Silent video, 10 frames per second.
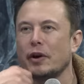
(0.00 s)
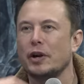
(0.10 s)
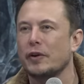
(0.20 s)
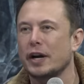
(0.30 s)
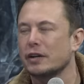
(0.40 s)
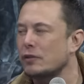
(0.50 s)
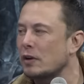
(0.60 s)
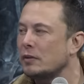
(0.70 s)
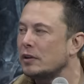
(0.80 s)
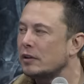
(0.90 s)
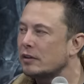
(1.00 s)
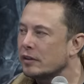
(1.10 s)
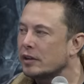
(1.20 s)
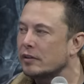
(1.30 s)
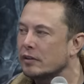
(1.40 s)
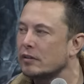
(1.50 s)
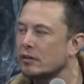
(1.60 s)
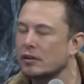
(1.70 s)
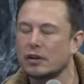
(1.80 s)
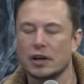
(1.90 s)
radioactive rubble, you
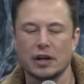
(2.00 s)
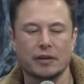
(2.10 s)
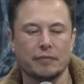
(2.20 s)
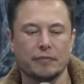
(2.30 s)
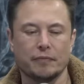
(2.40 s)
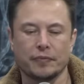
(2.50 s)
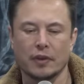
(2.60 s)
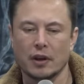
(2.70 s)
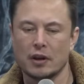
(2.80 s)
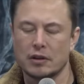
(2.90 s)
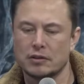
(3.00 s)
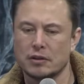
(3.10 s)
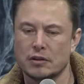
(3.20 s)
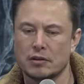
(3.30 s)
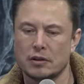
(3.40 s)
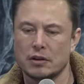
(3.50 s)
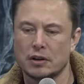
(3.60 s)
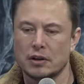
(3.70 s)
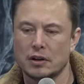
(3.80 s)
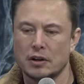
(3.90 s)
know. Um, so.
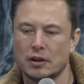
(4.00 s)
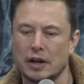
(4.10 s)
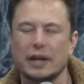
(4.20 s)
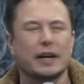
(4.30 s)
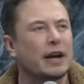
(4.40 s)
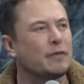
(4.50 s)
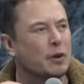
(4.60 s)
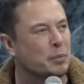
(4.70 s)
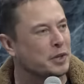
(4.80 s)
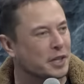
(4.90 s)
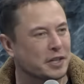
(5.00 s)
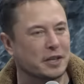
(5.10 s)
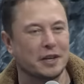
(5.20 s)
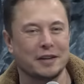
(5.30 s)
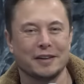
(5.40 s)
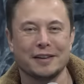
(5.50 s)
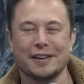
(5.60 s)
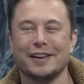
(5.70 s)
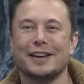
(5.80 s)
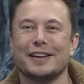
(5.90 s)
Again, I'm not predicting that.
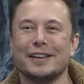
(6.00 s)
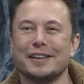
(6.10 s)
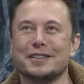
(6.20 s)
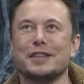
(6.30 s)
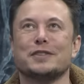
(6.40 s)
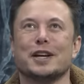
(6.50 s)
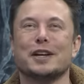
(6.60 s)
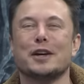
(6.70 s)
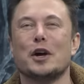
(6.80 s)
It just seems like,